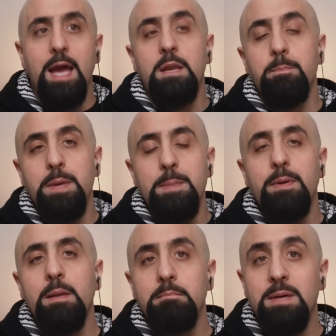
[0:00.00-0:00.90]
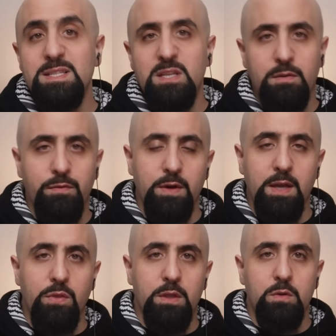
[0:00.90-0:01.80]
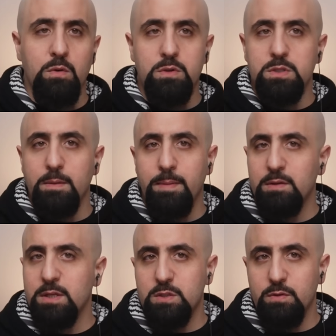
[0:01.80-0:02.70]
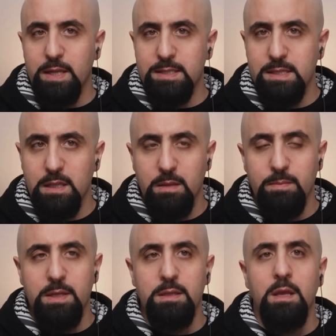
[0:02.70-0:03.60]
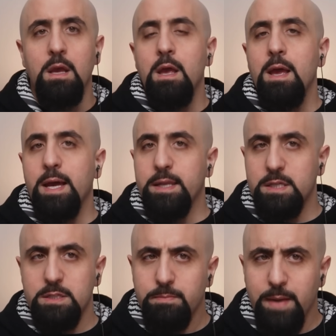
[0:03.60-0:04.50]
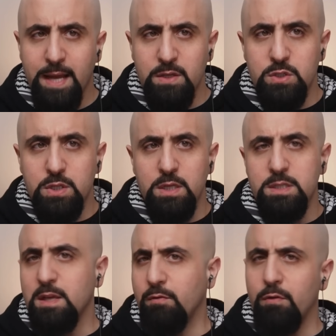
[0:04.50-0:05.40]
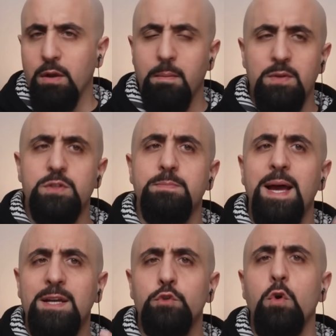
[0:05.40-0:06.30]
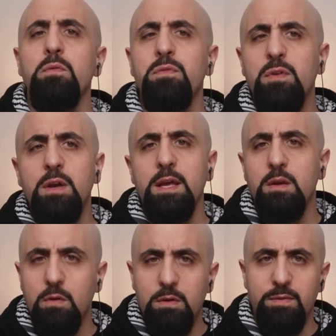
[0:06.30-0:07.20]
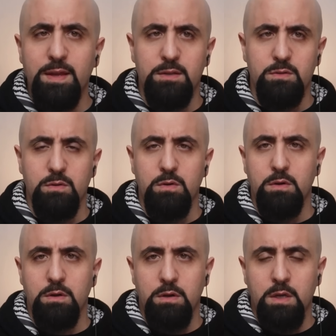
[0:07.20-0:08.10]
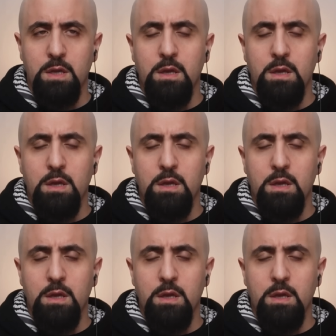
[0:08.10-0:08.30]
And people mustn't forget the talks about Israeli settlement and expansion several months back. Don't forget all of that talk.